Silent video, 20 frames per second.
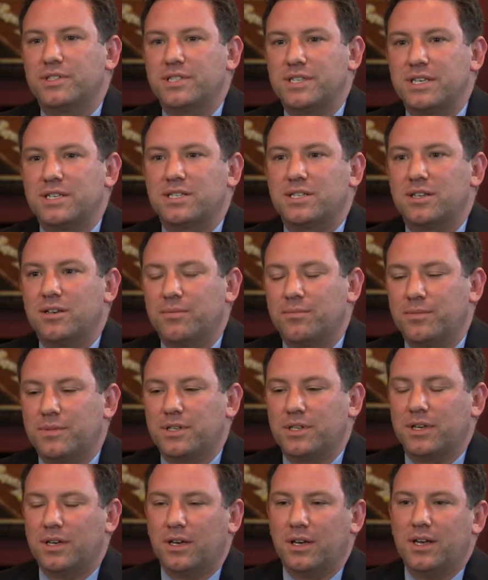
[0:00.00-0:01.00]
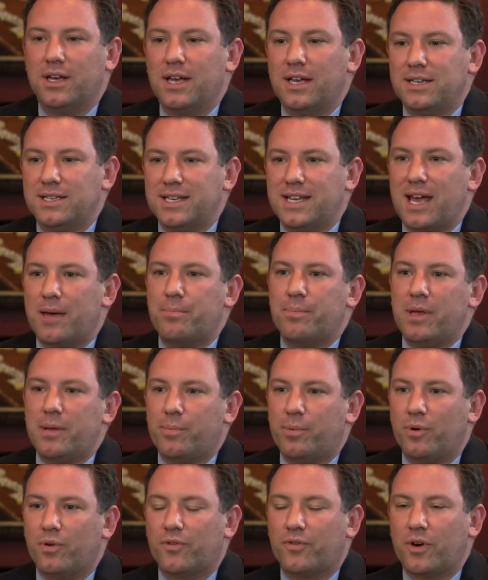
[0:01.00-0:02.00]
system to get
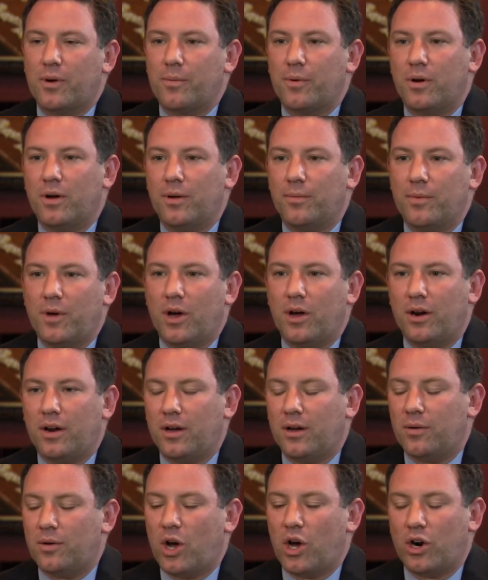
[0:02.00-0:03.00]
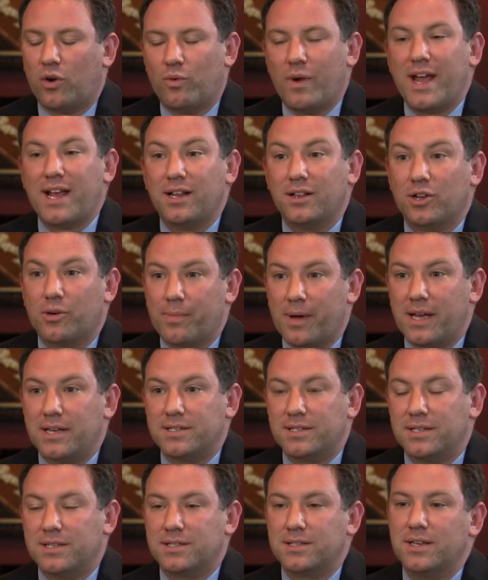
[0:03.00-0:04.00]
people from on a regular
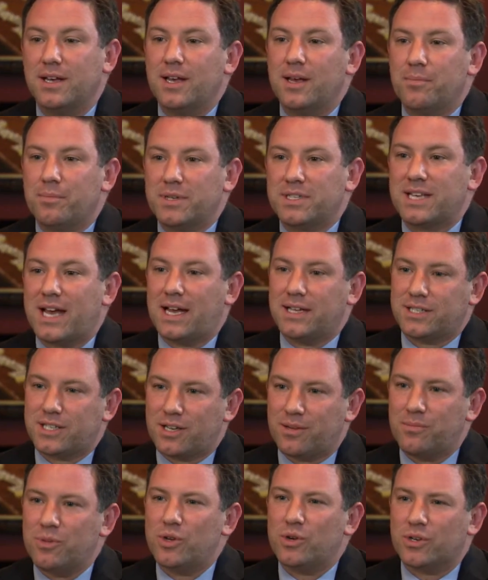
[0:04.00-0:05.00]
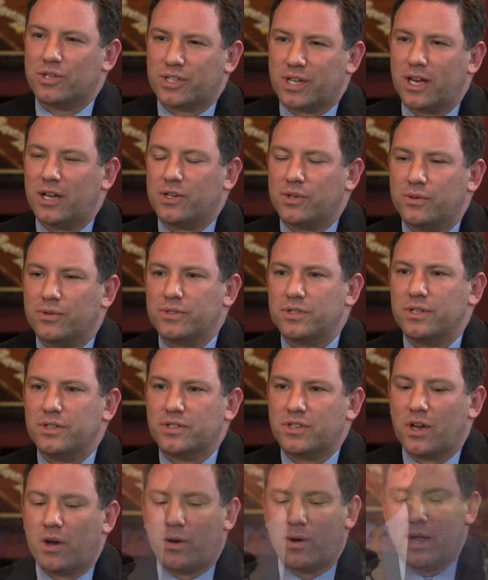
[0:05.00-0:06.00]
basis besides commuter schedules. And
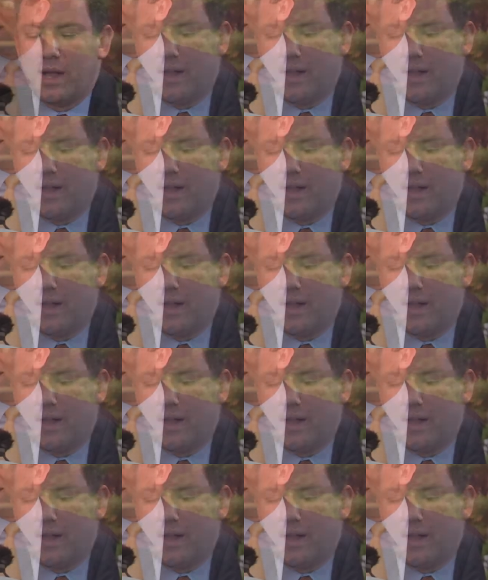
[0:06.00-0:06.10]
so